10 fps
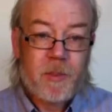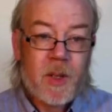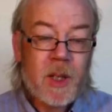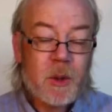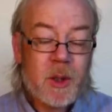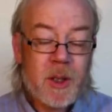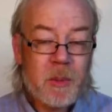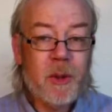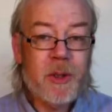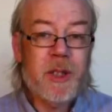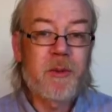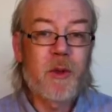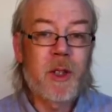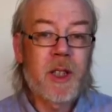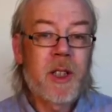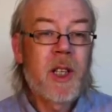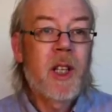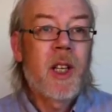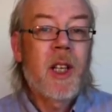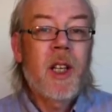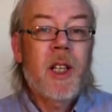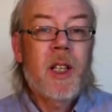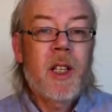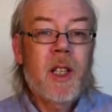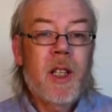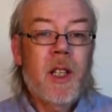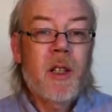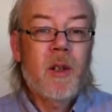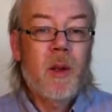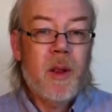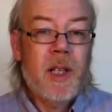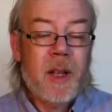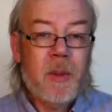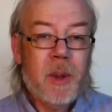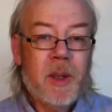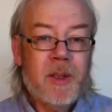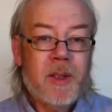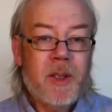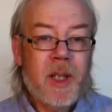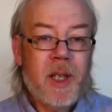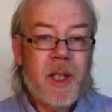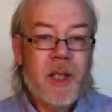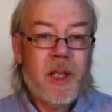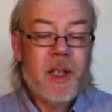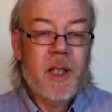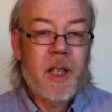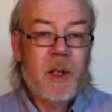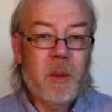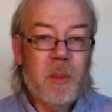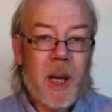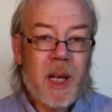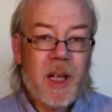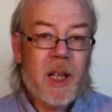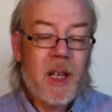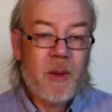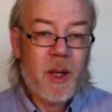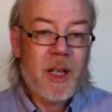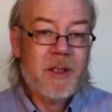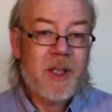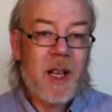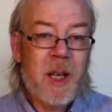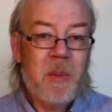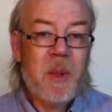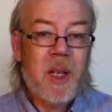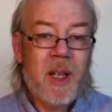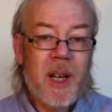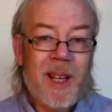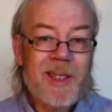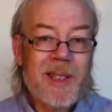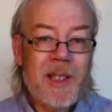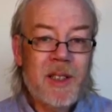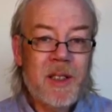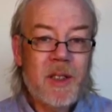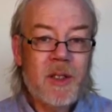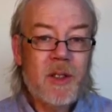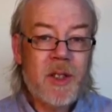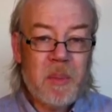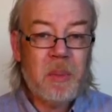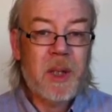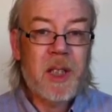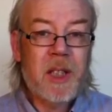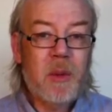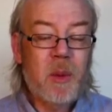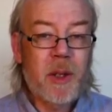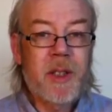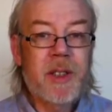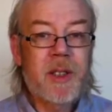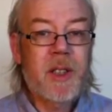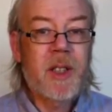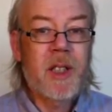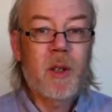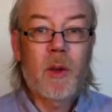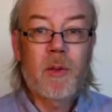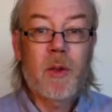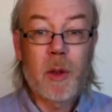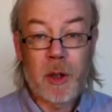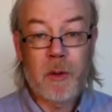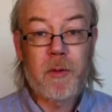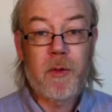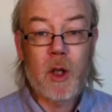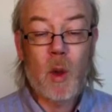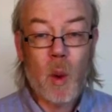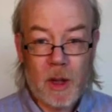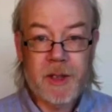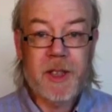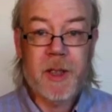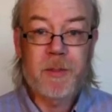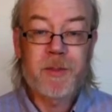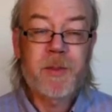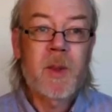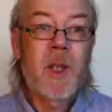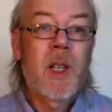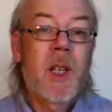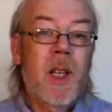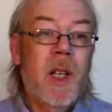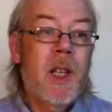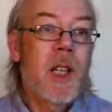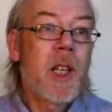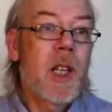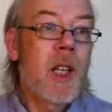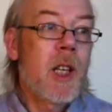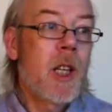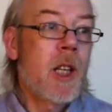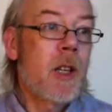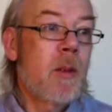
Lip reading: There was a simple reason for it. All the leather belts that I could buy at that time in Iceland simply weren't of good enough quality. Uh,